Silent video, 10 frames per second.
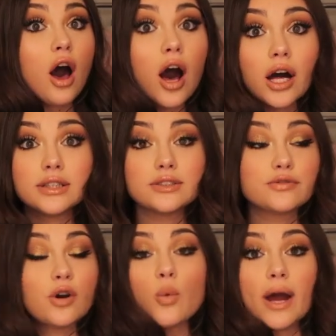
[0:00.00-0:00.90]
hunt
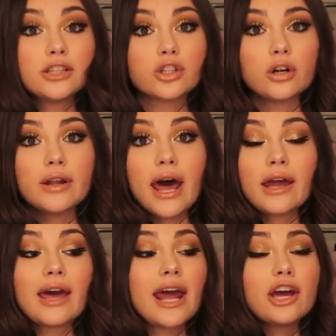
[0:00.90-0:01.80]
for a white
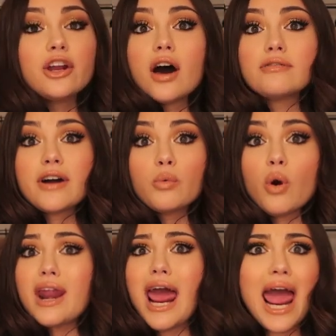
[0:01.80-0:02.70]
turtleneck and i could not find
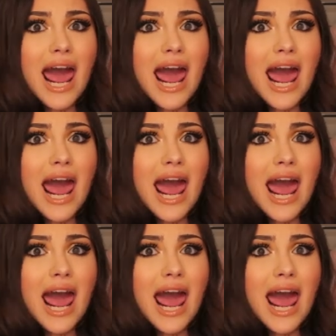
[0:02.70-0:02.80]
one